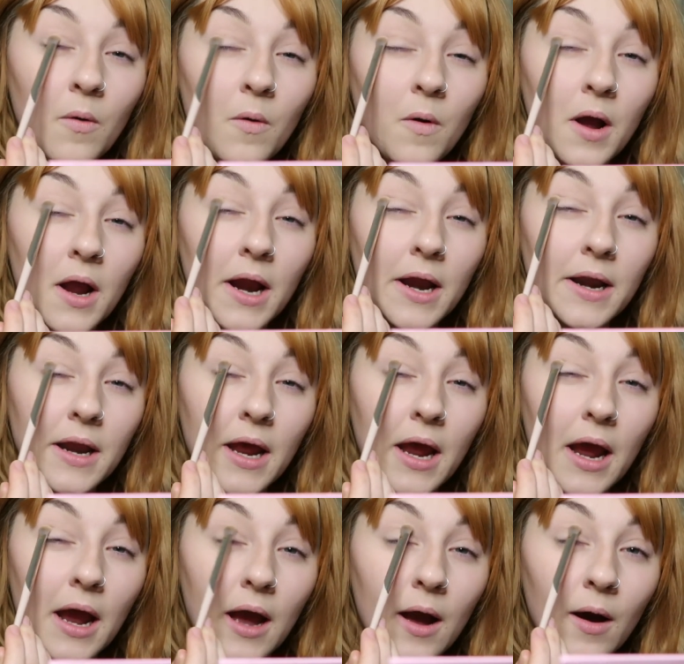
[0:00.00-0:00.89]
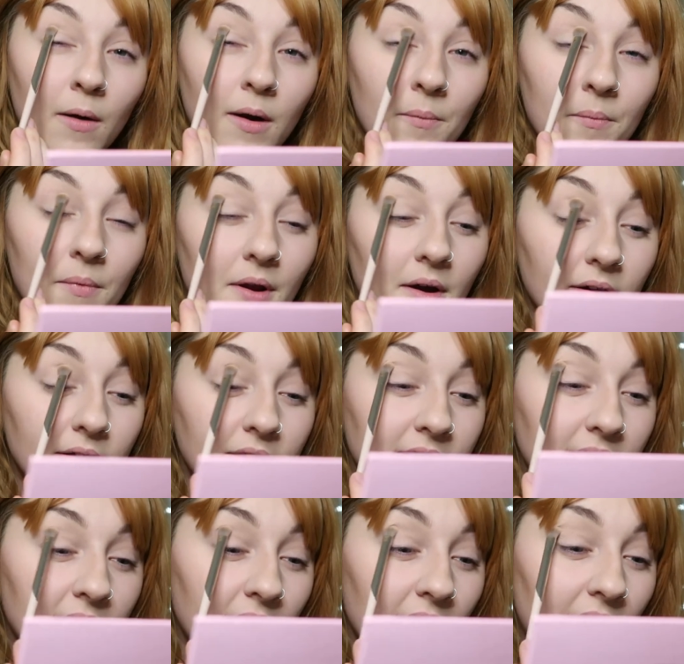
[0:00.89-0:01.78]
way down, I'm not
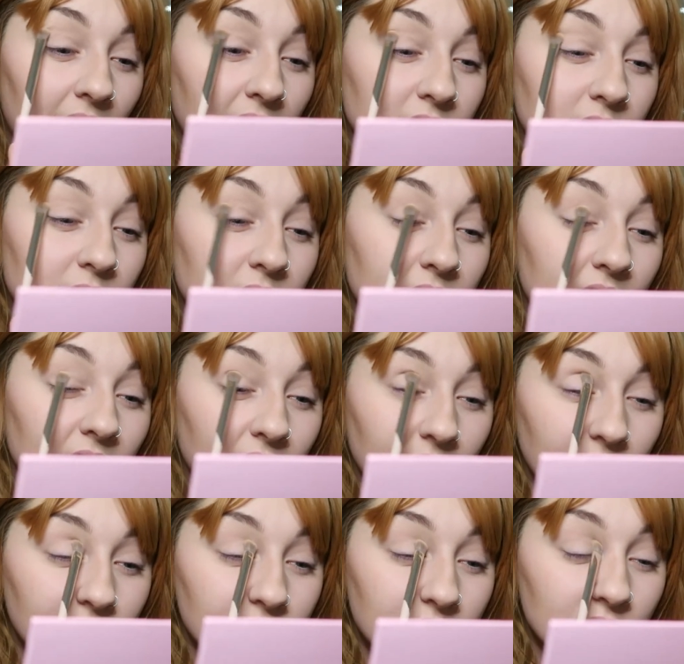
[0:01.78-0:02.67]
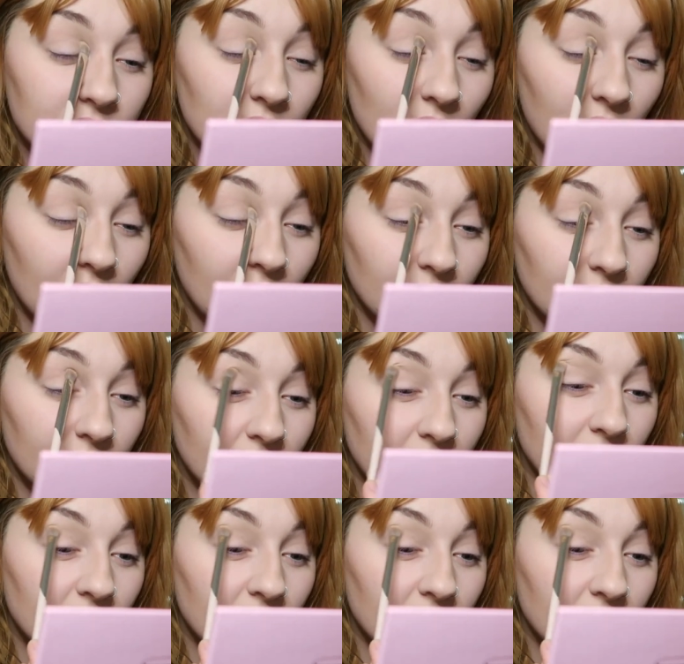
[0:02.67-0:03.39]
gonna lie to you. So